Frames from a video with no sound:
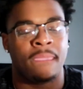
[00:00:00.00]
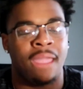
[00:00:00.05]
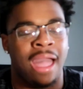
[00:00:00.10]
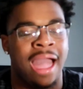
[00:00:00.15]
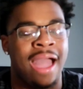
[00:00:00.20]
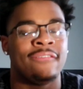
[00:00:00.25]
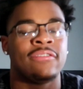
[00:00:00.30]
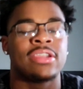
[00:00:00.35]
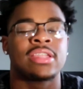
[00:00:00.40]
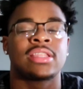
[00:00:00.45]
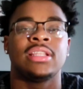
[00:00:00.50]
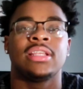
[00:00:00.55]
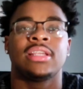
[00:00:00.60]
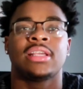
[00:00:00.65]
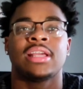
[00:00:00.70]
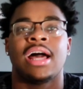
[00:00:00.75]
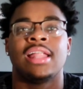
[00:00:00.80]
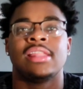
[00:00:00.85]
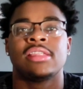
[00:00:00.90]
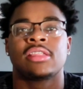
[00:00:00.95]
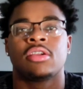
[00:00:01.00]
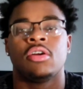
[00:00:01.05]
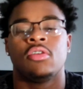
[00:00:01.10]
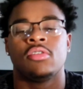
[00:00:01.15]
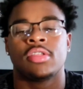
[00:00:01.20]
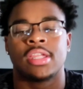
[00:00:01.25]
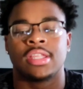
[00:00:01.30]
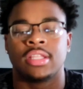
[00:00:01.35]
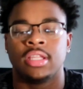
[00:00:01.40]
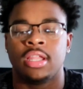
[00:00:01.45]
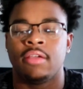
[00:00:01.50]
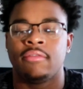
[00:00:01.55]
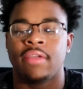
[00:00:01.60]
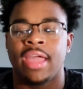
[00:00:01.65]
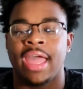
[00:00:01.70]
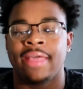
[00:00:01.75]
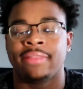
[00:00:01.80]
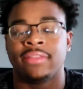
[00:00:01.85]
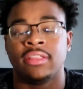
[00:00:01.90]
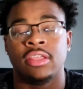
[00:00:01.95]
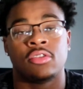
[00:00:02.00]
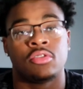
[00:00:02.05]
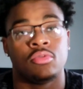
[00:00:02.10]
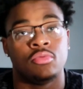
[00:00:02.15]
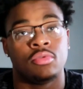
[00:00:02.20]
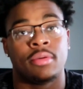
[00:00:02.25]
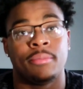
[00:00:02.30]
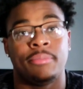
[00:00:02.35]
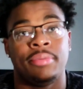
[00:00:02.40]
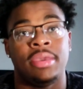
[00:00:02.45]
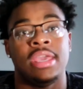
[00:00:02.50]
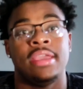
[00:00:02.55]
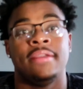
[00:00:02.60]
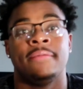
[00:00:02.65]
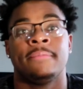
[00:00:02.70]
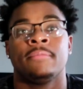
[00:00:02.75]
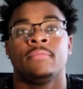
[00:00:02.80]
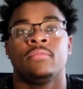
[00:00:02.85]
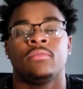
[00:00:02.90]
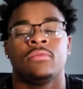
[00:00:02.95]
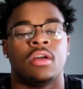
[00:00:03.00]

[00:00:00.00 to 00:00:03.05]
Obviously, college coaches love athletes who compete.